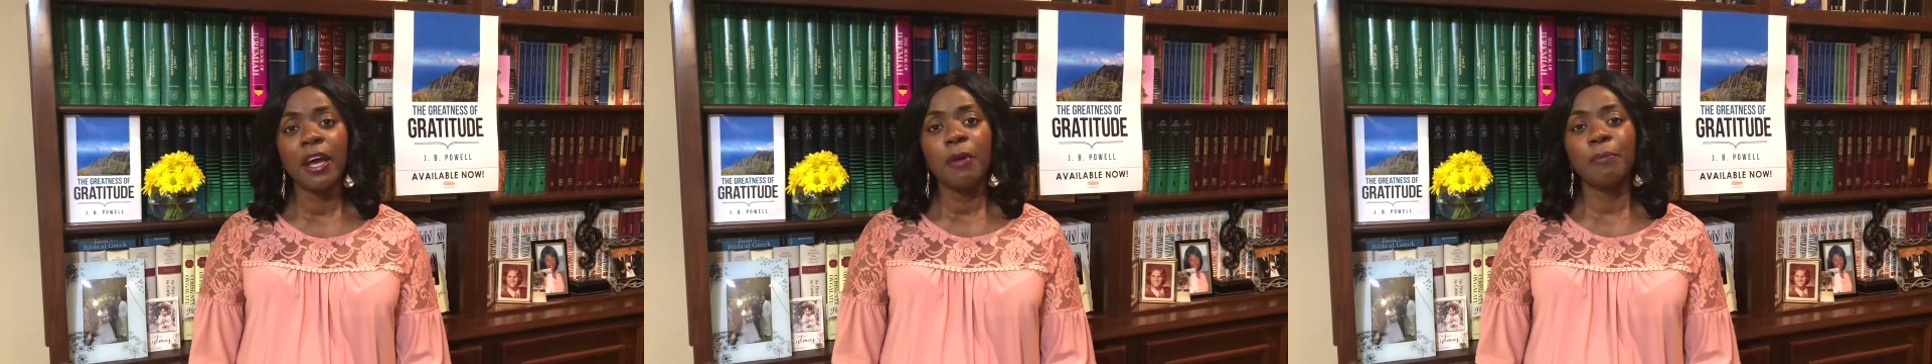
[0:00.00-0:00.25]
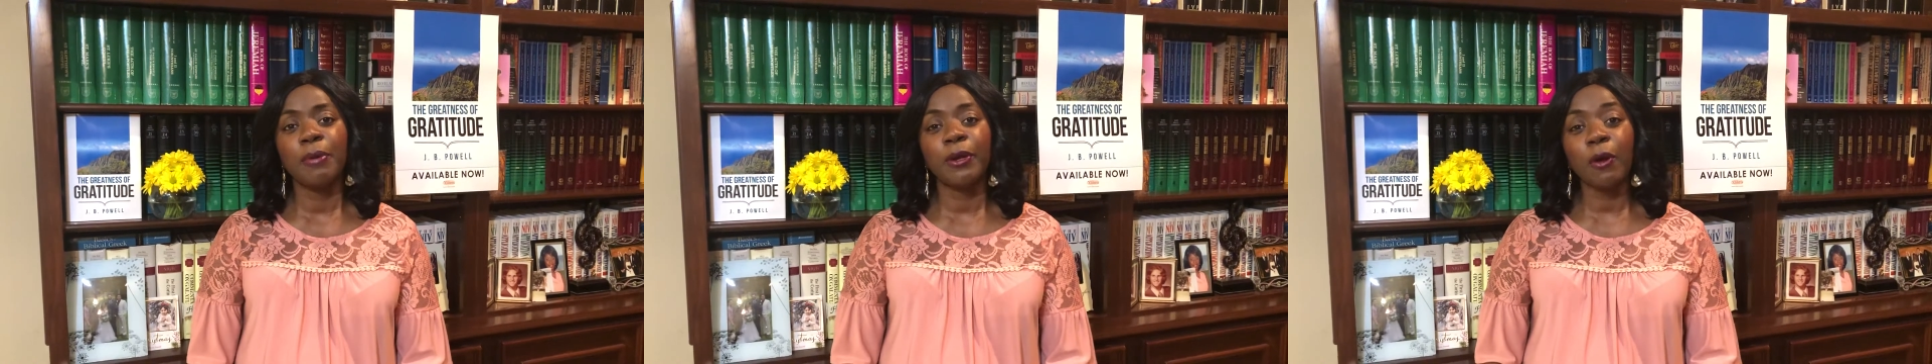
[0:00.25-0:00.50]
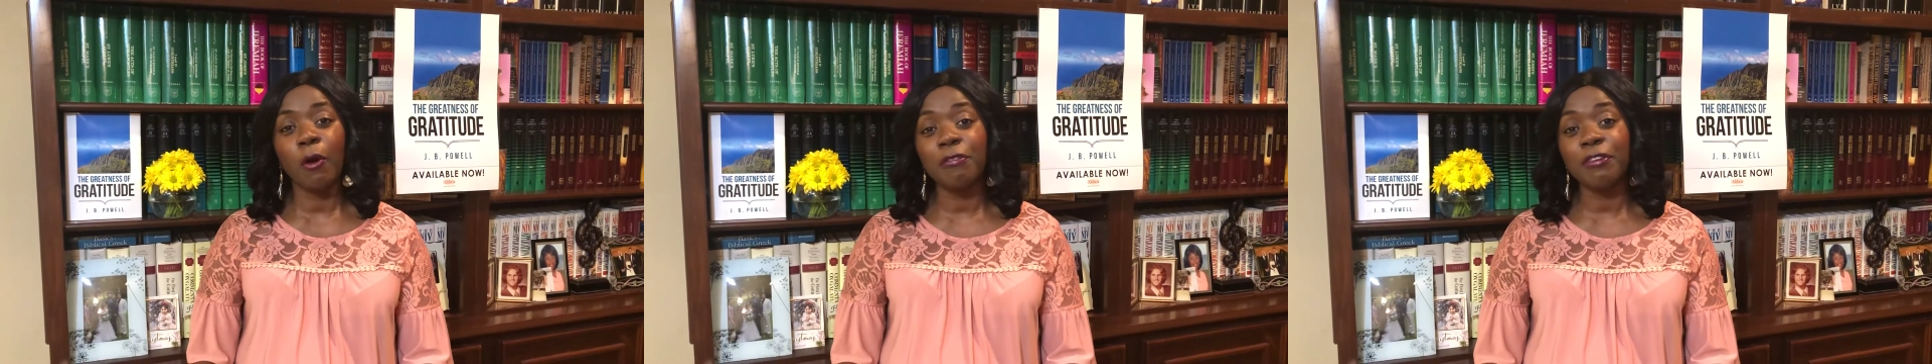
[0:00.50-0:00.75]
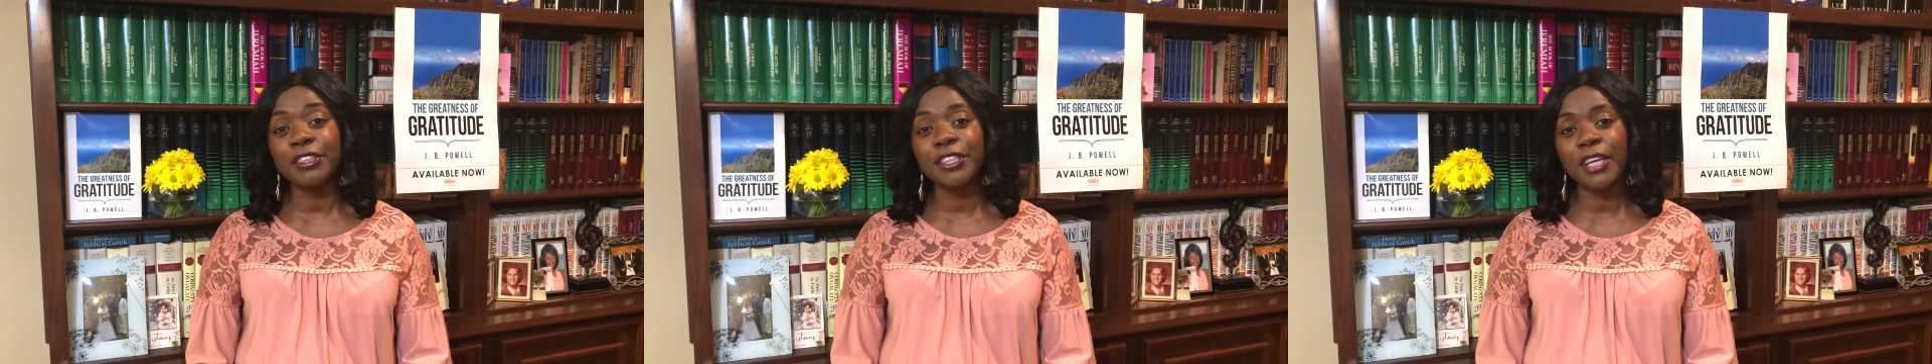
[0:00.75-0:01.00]
But
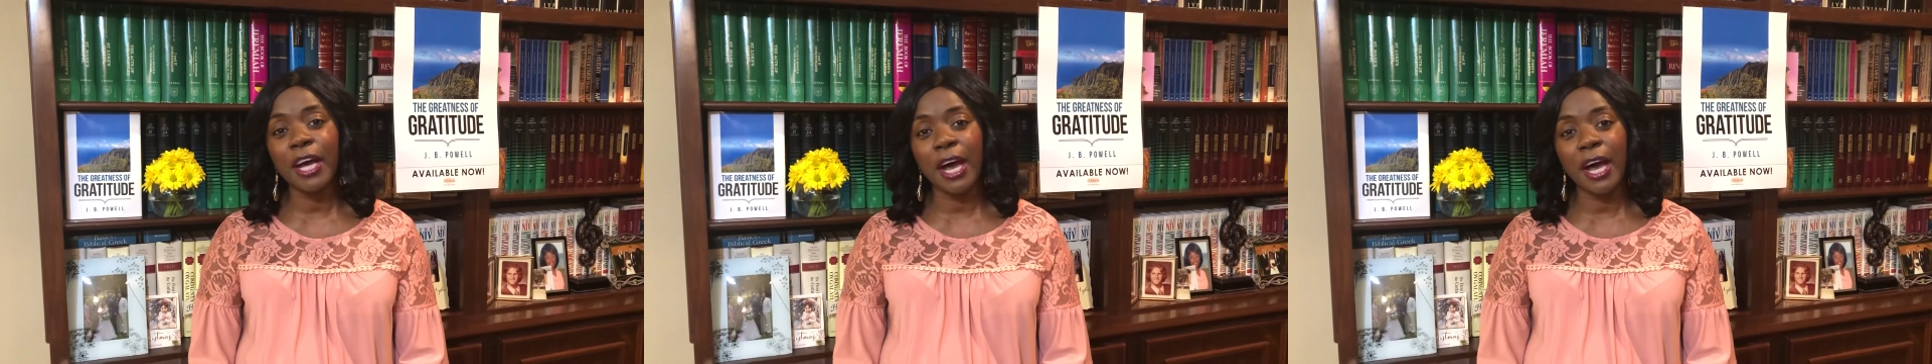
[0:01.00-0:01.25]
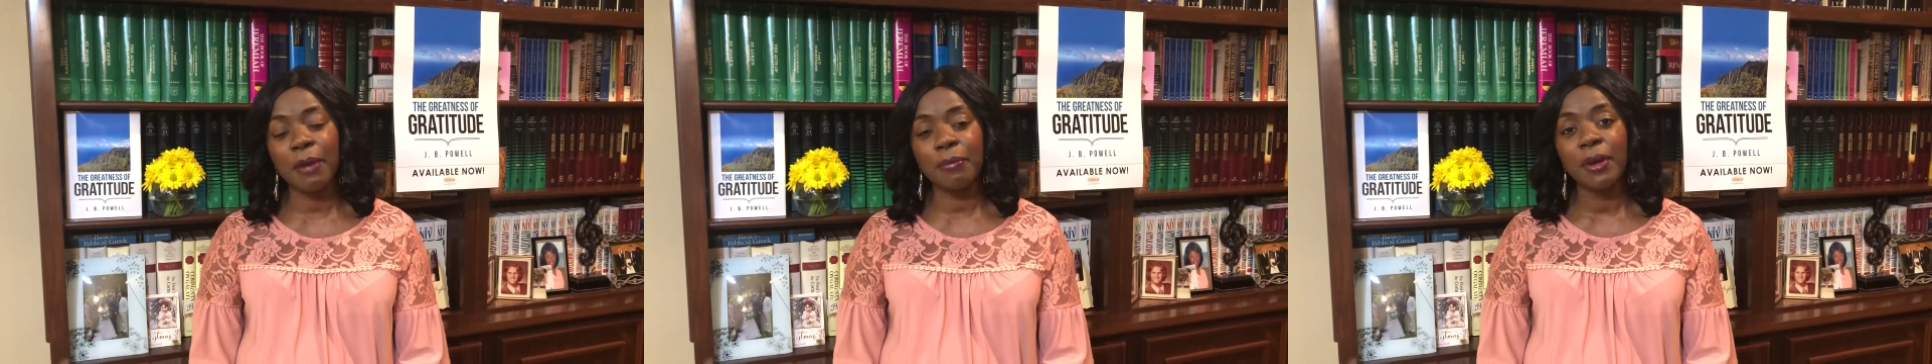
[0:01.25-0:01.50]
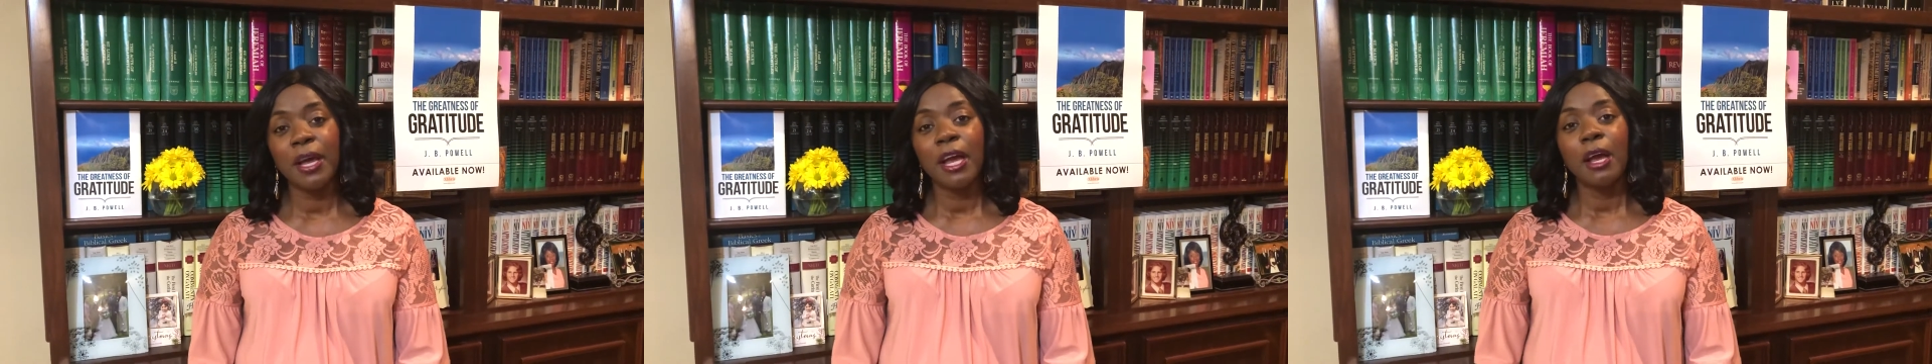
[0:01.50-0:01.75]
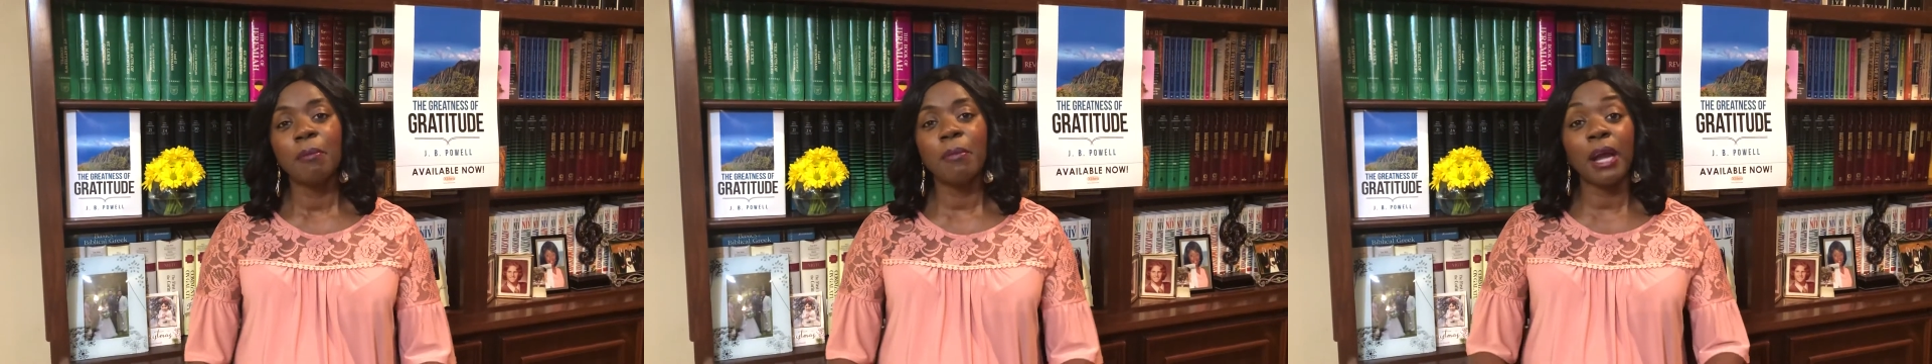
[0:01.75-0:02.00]
over time,
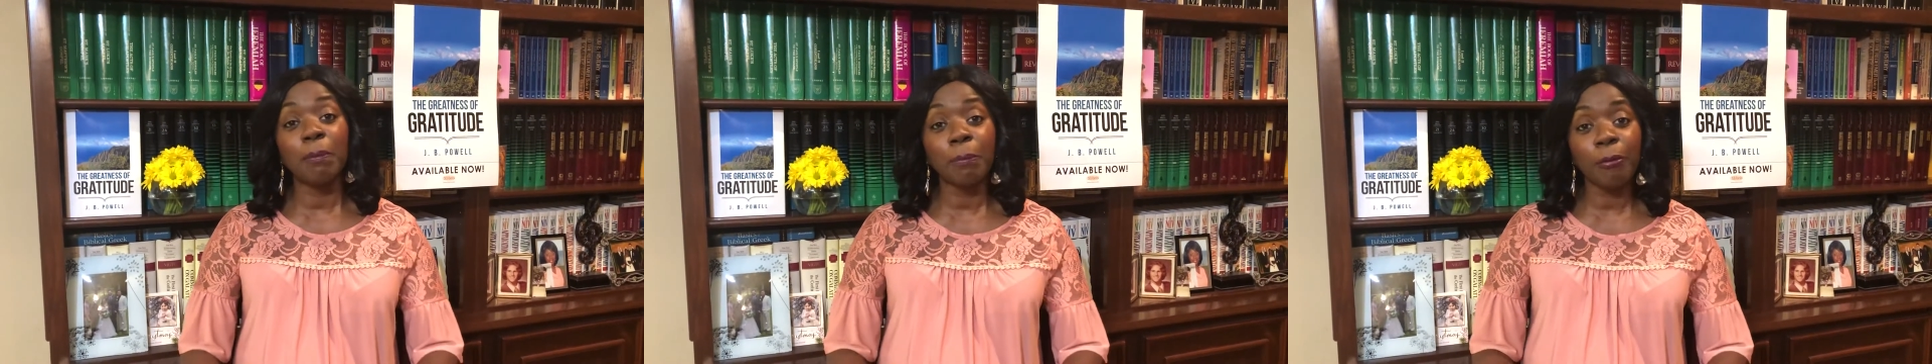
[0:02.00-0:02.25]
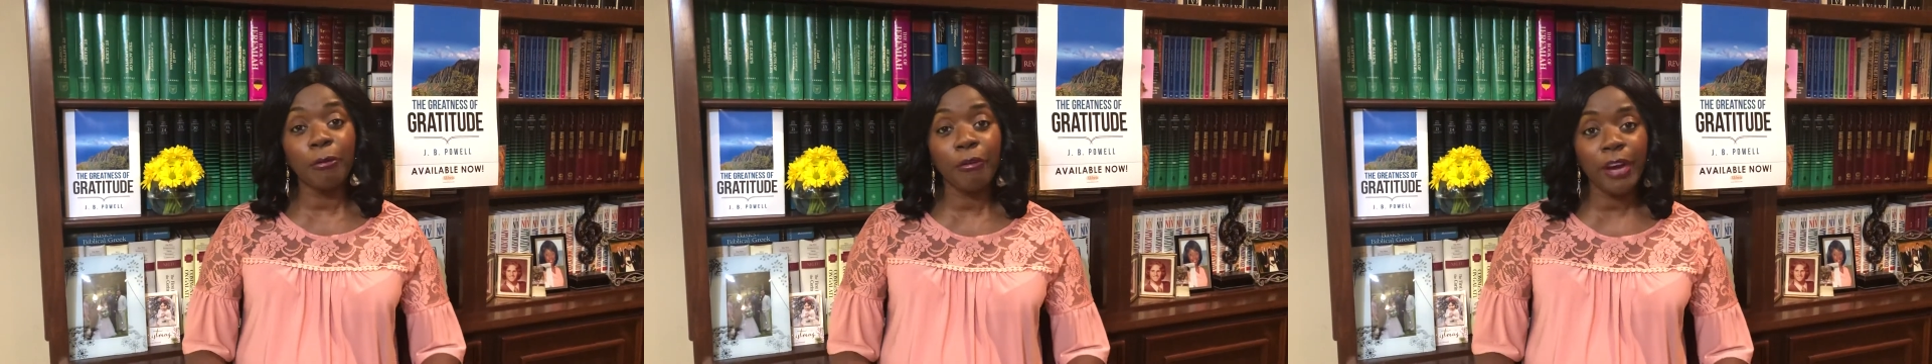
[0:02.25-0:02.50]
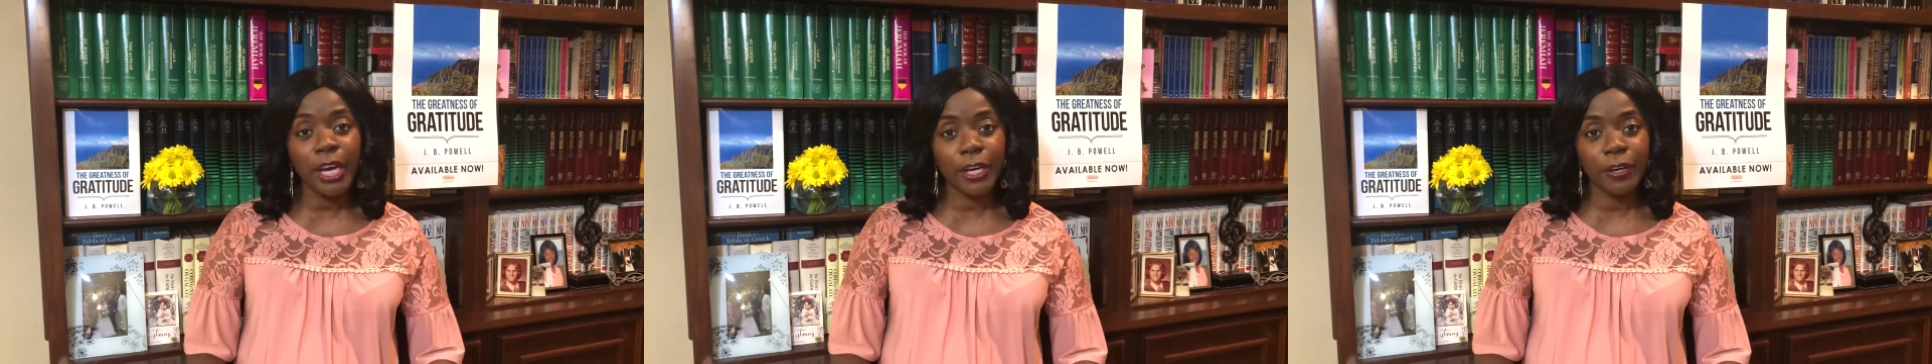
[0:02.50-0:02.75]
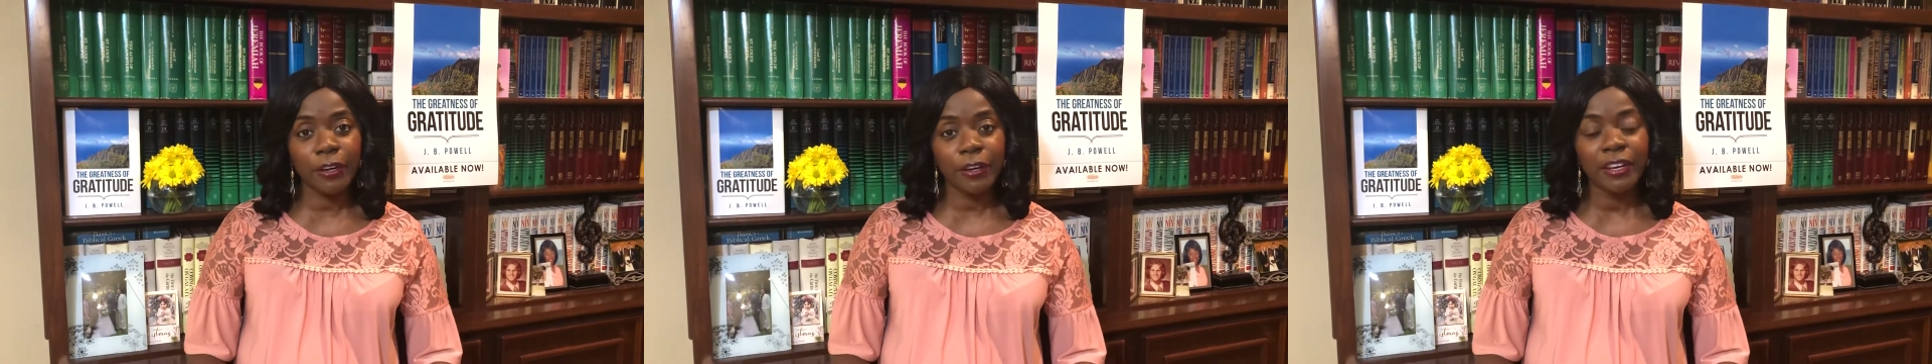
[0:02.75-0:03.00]
my
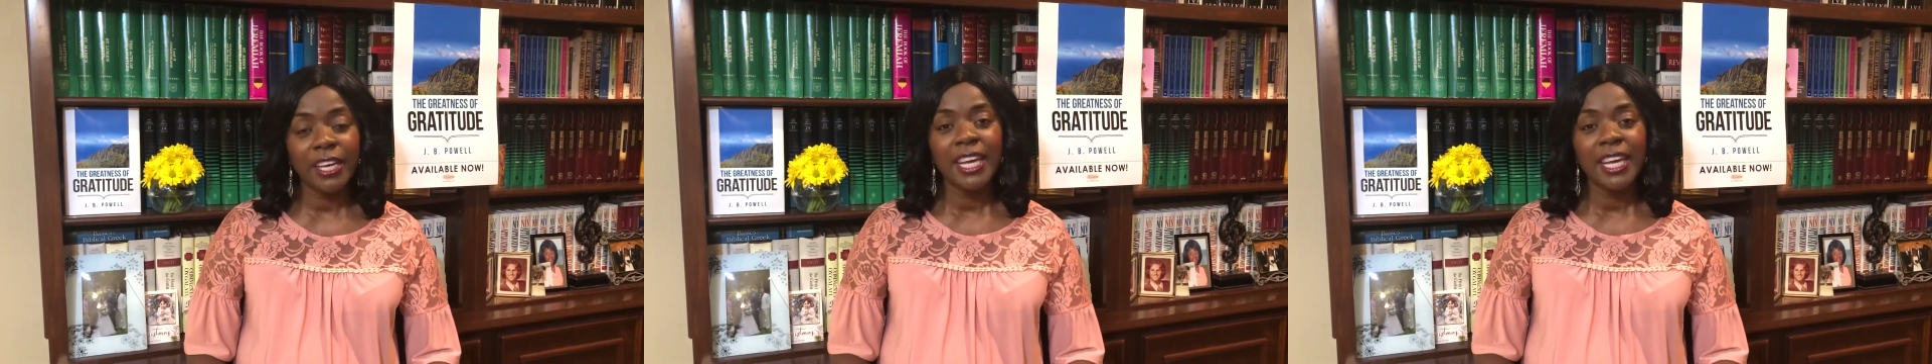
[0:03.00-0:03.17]
prayer